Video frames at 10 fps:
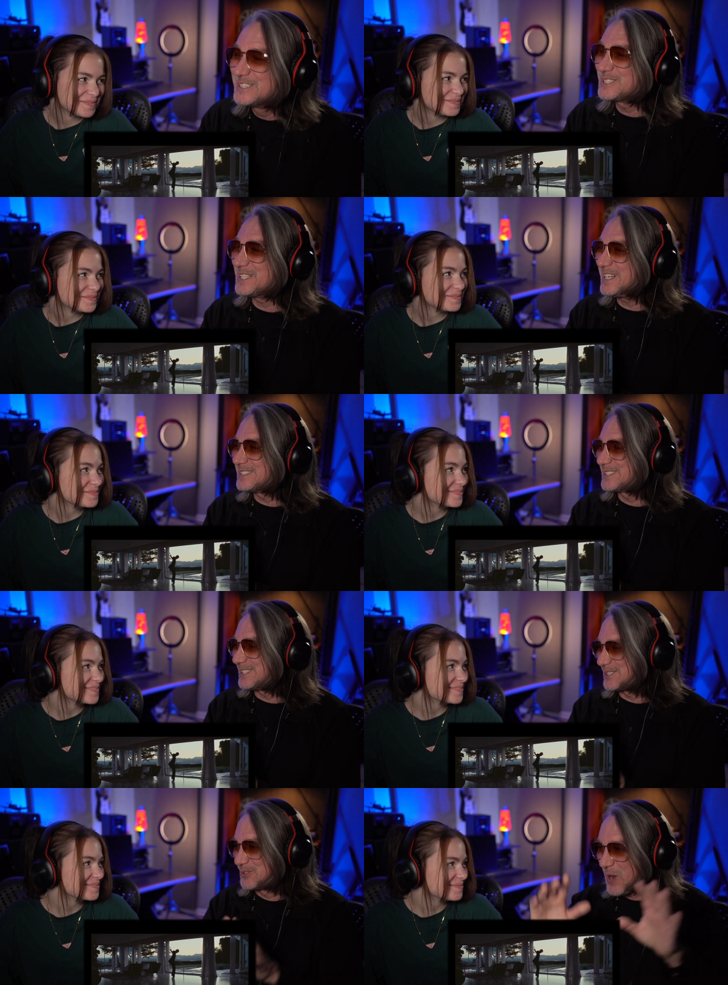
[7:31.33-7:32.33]
Speaker 1: she is
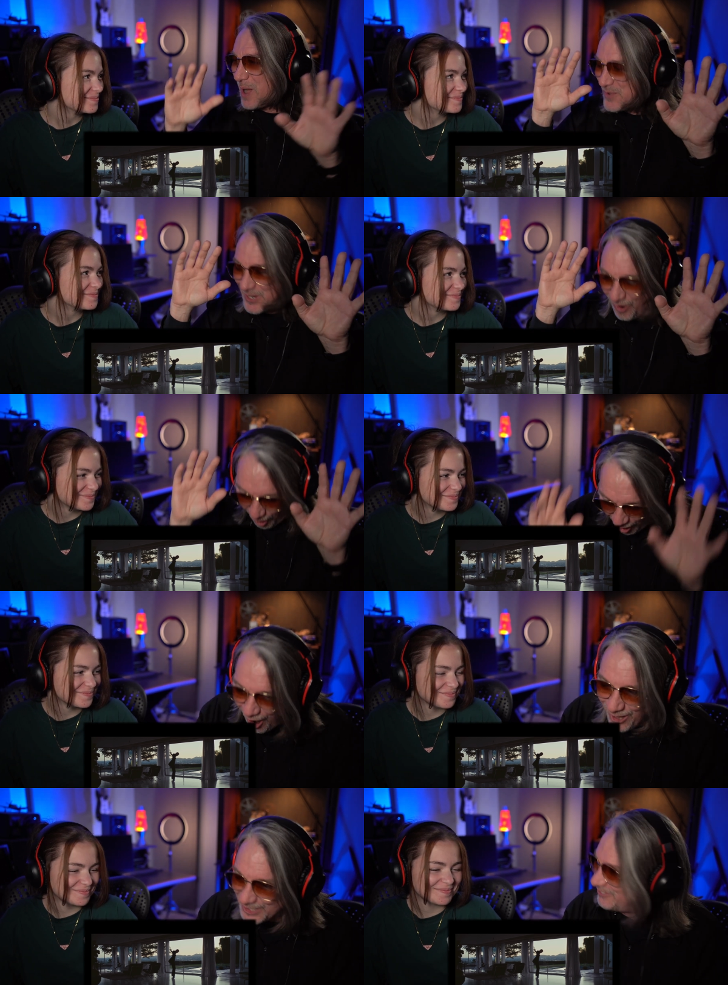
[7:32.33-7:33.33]
just dropping
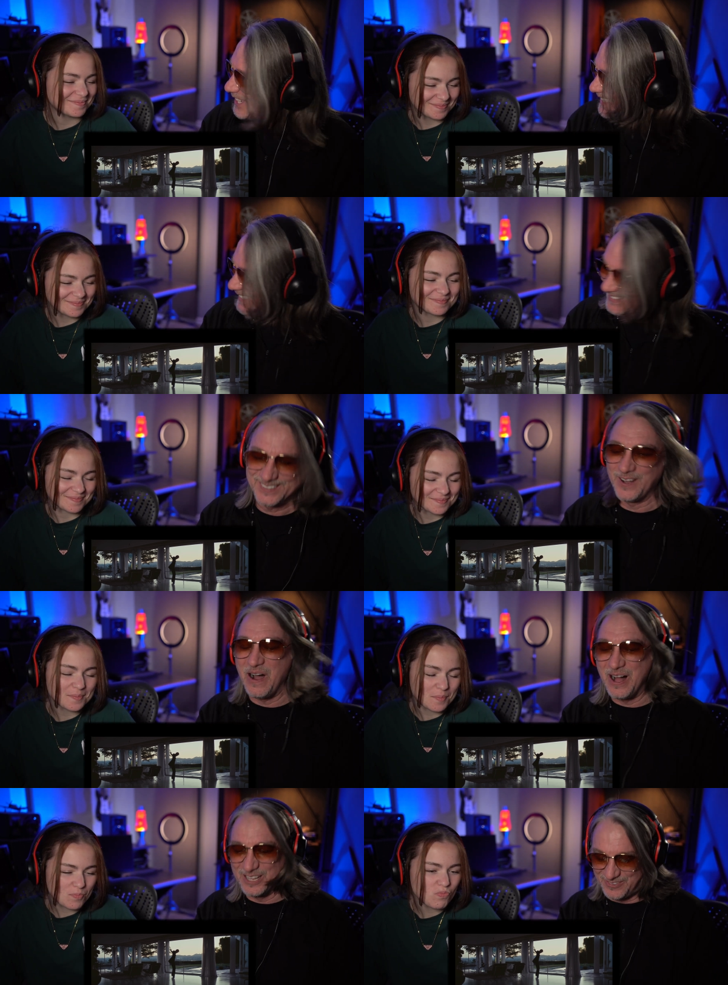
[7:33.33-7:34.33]
all of it. Mm -hmm.
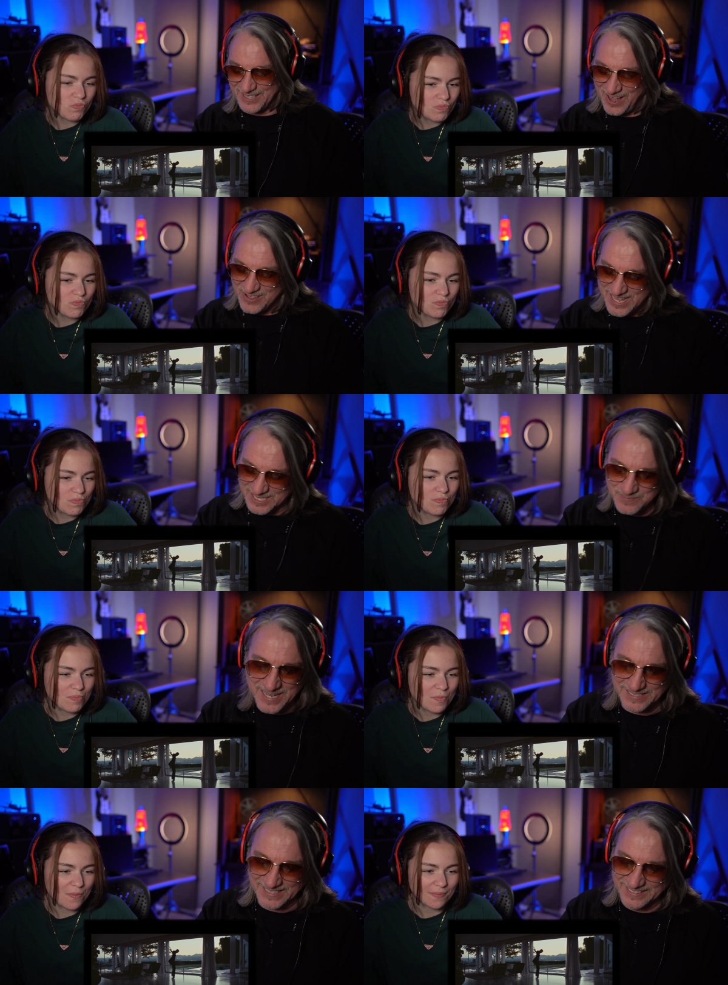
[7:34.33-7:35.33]
All of it. Oh, that's
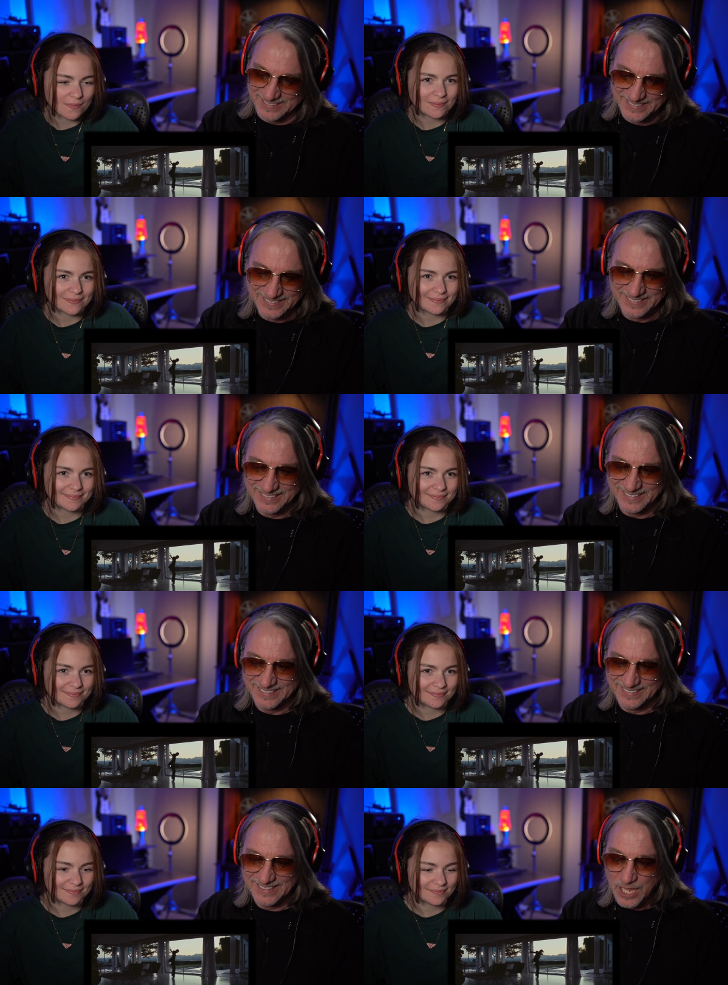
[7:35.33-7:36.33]
amazing.
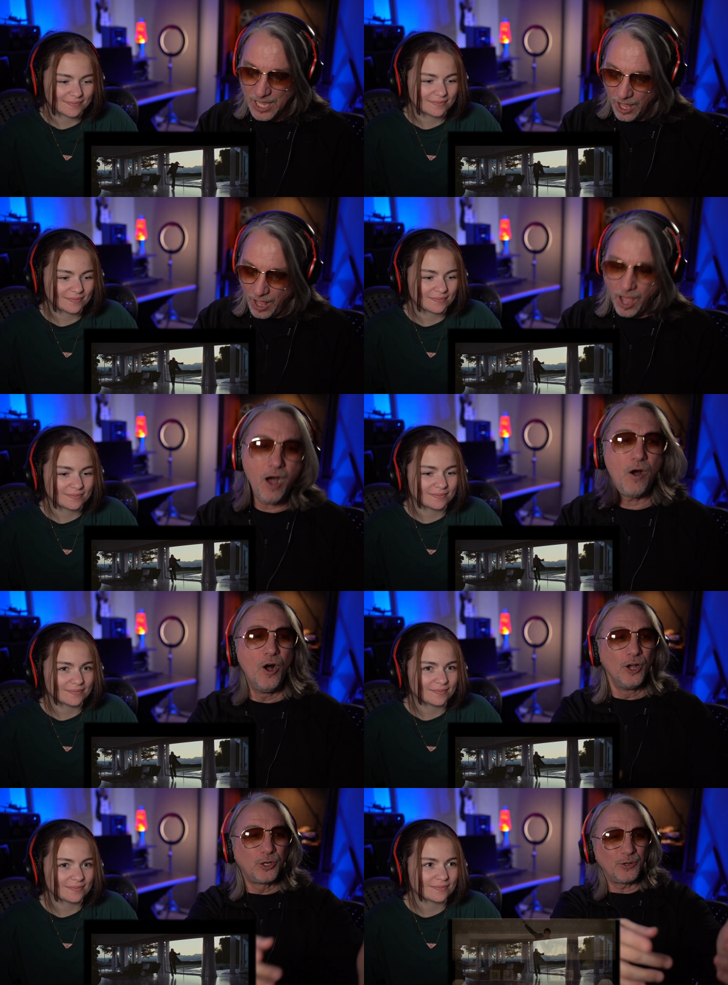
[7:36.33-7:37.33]

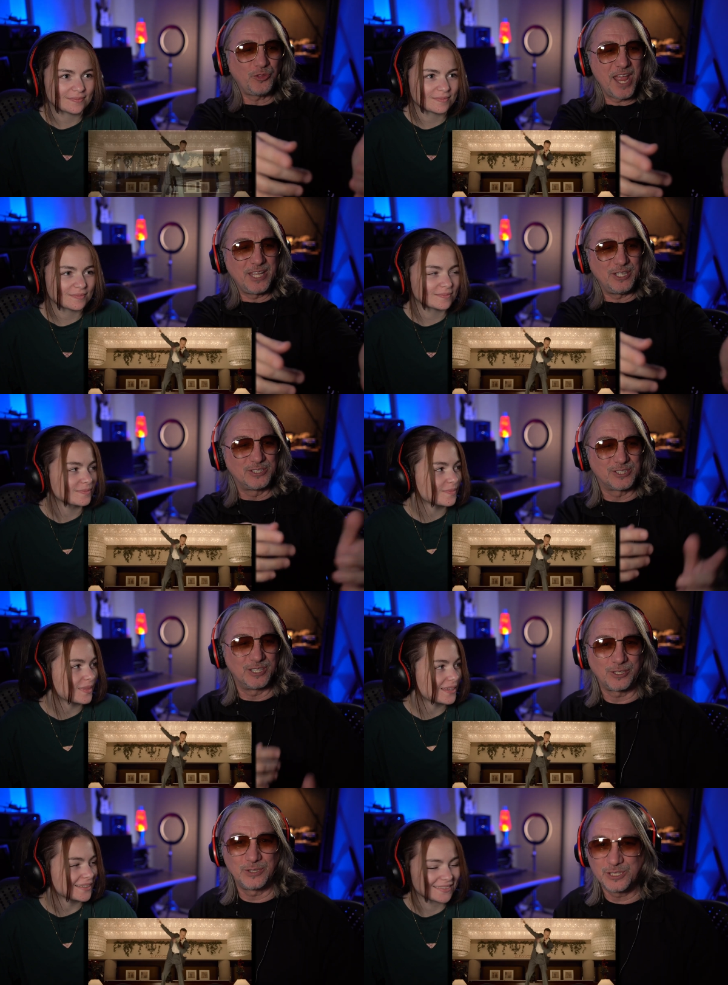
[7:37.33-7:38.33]
Oh, thank you,
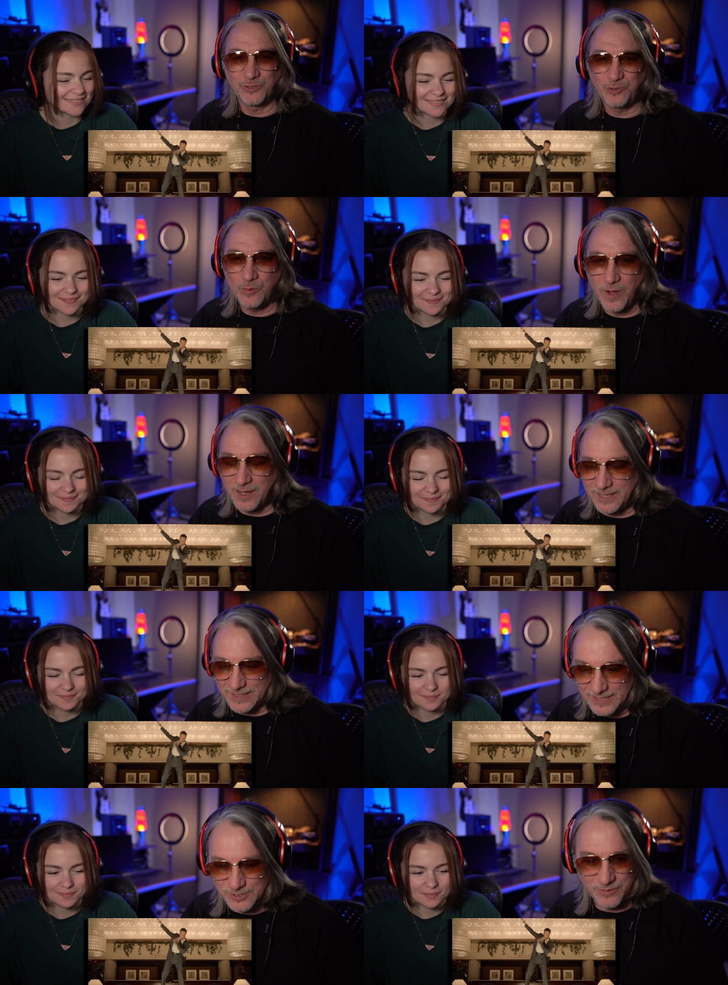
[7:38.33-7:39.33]
sir. Christopher
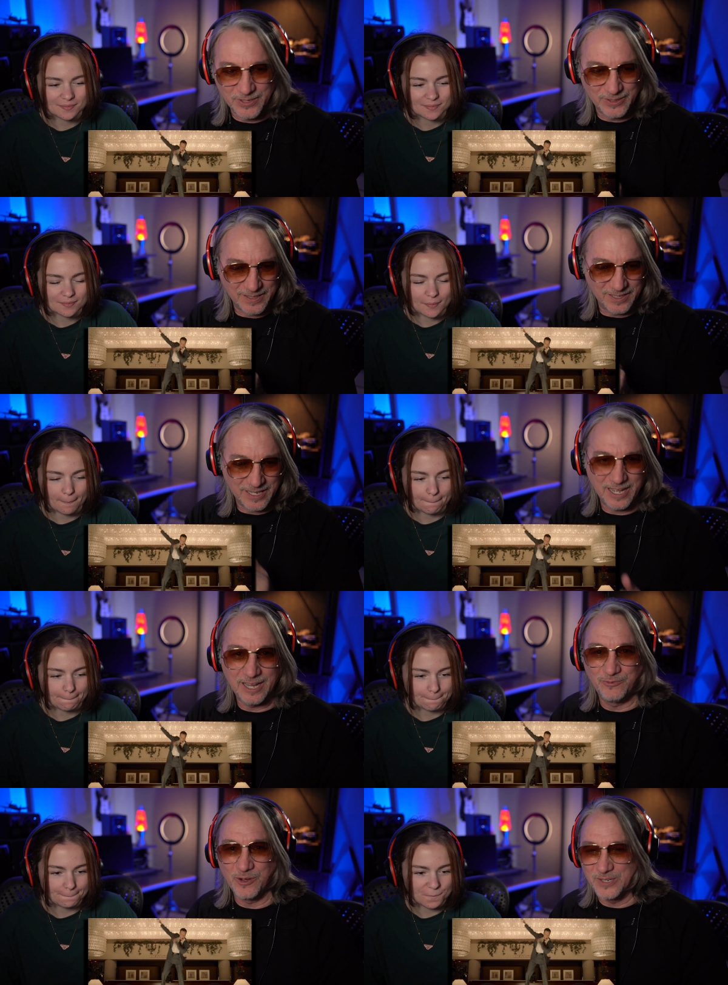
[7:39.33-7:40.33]
Walken. He's over there on the
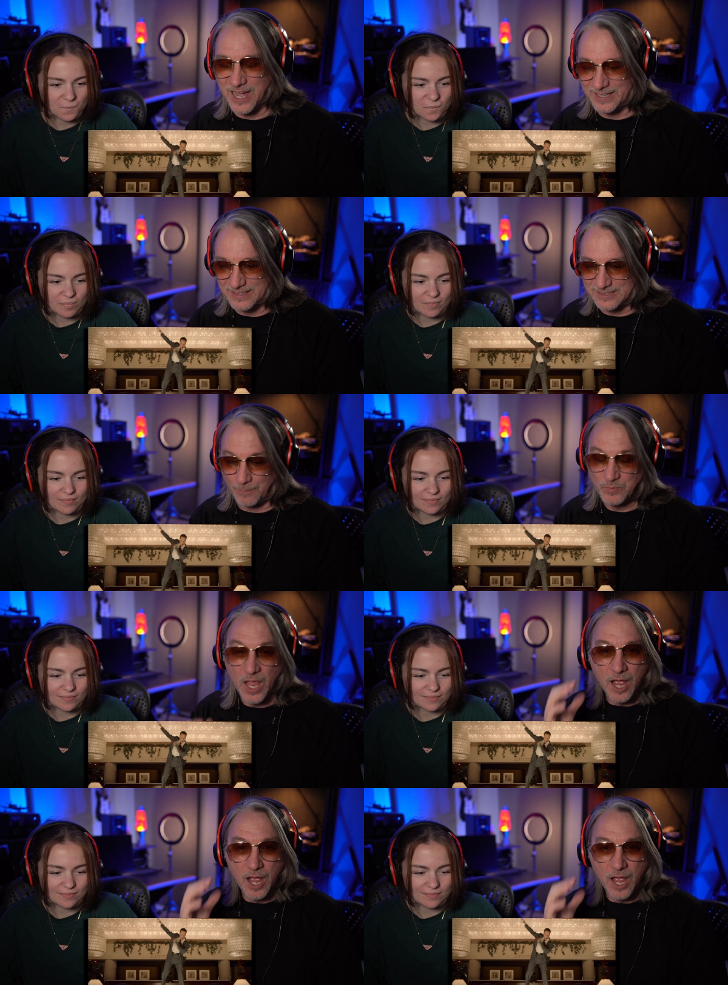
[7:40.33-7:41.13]
iPhone knocking this out.